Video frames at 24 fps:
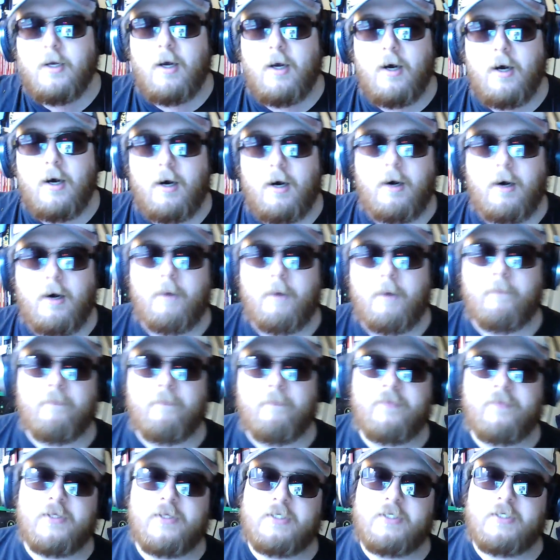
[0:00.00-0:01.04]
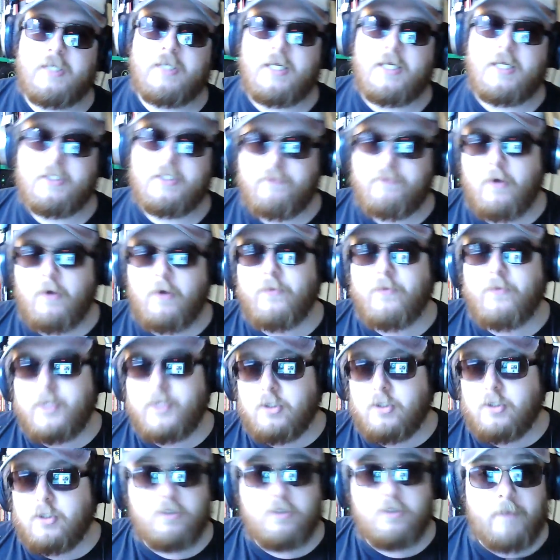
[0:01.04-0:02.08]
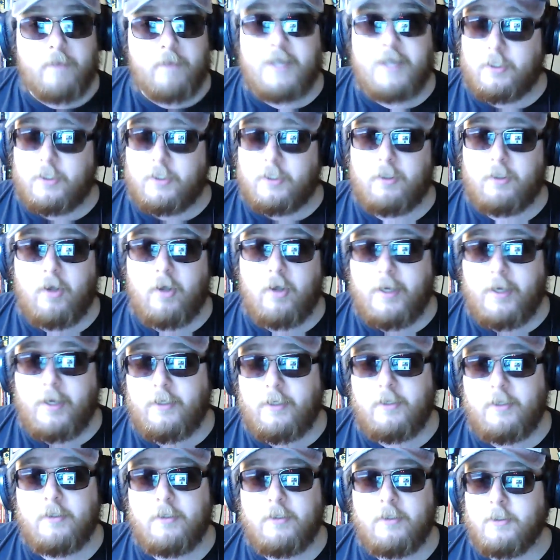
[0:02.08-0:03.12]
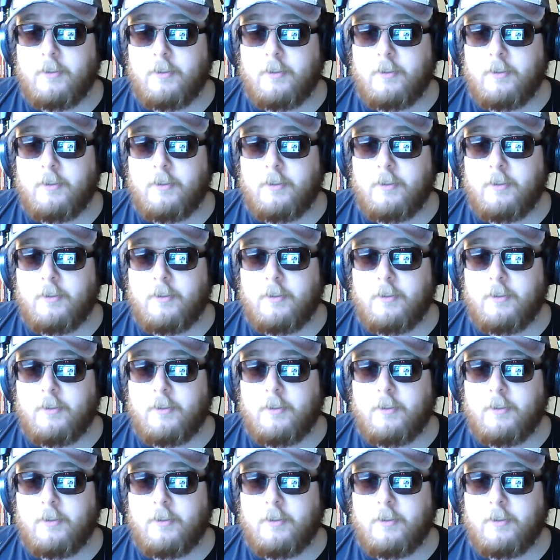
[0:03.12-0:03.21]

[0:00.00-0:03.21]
This looked amazing. Like,